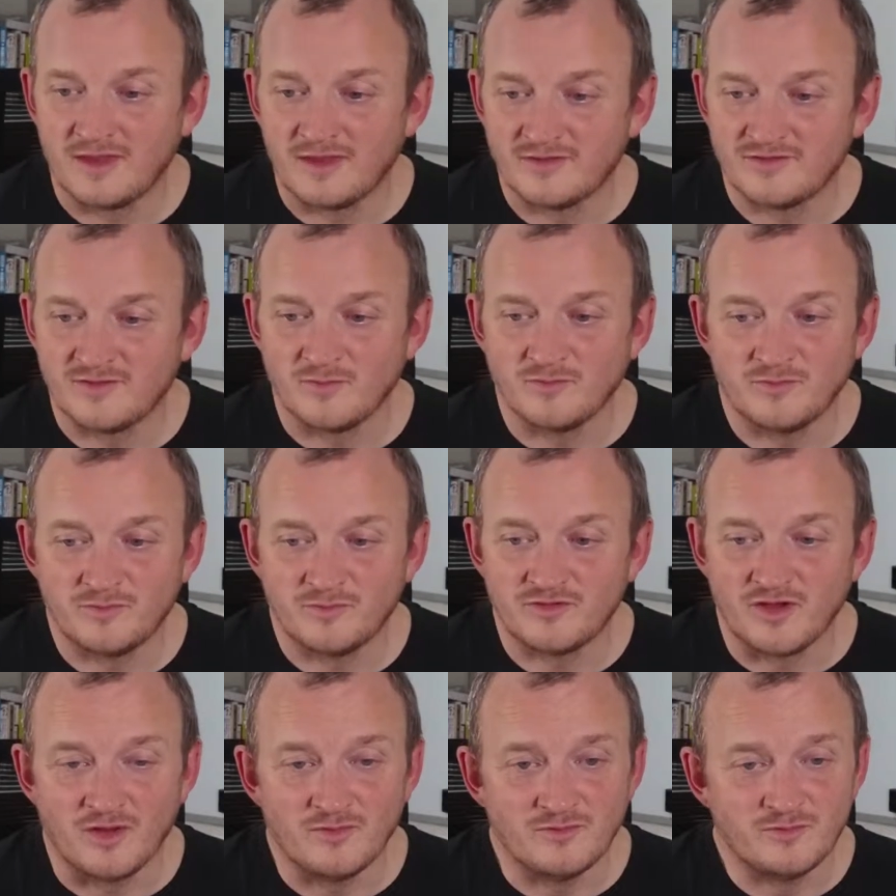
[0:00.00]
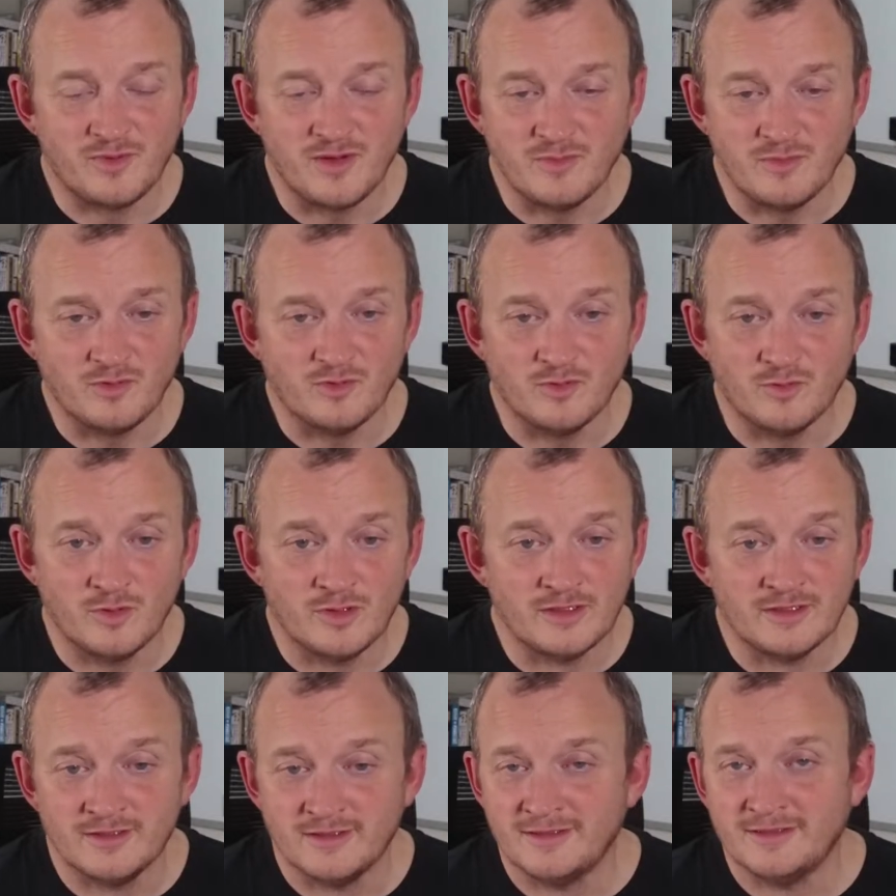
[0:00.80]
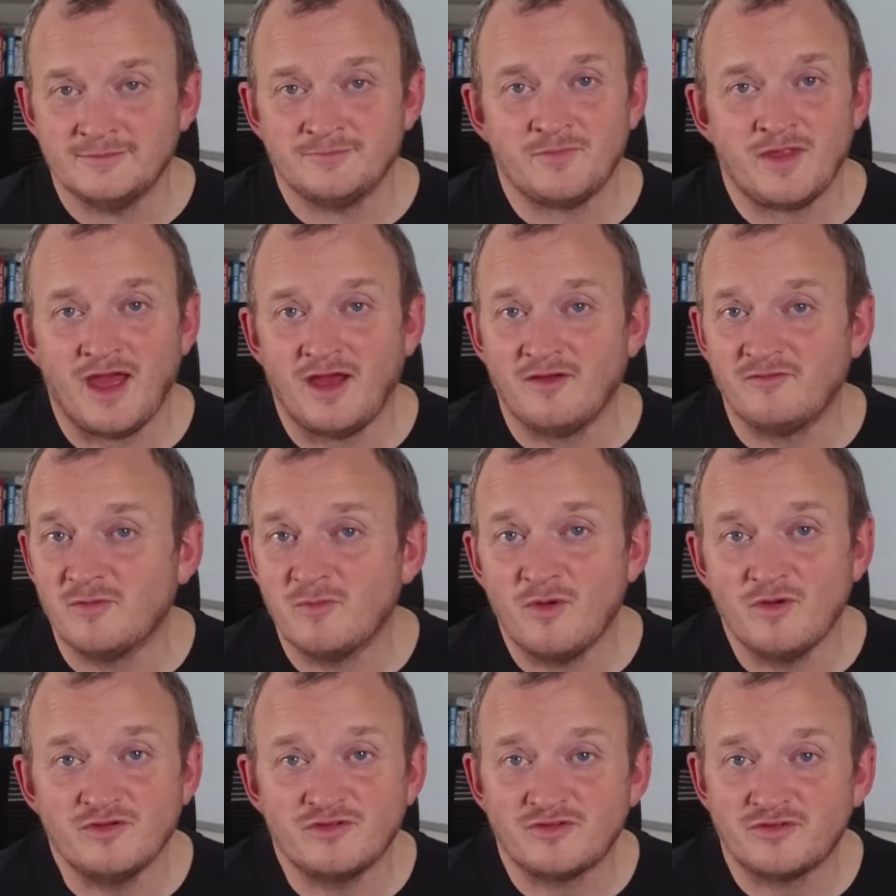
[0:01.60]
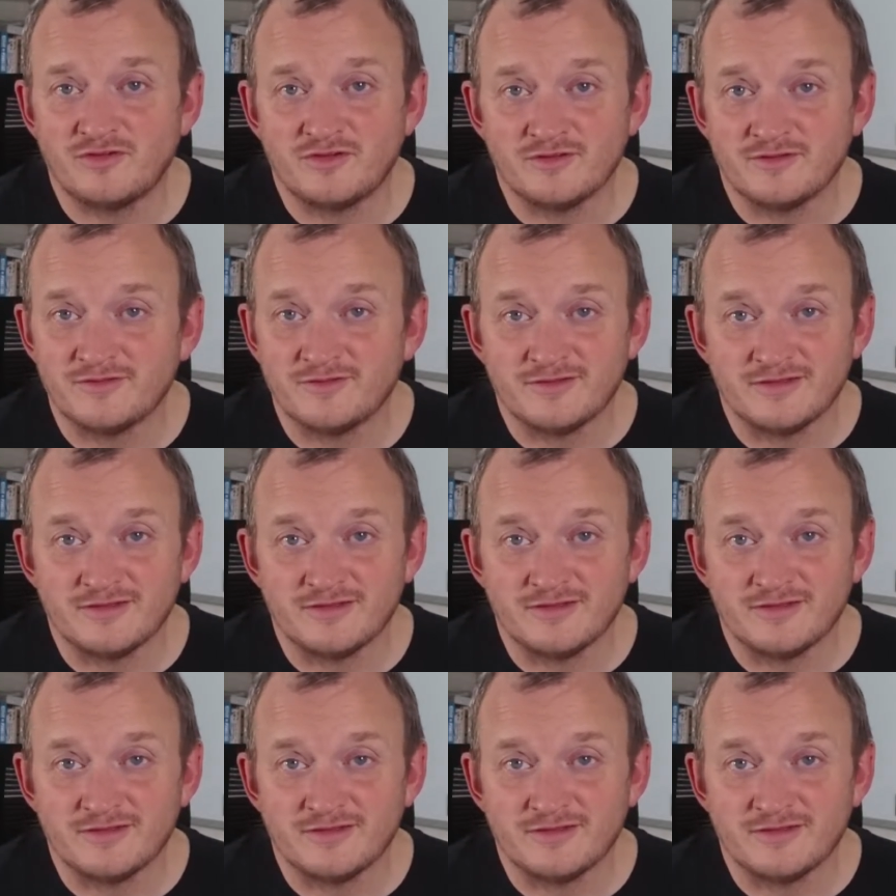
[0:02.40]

Sometimes people have the most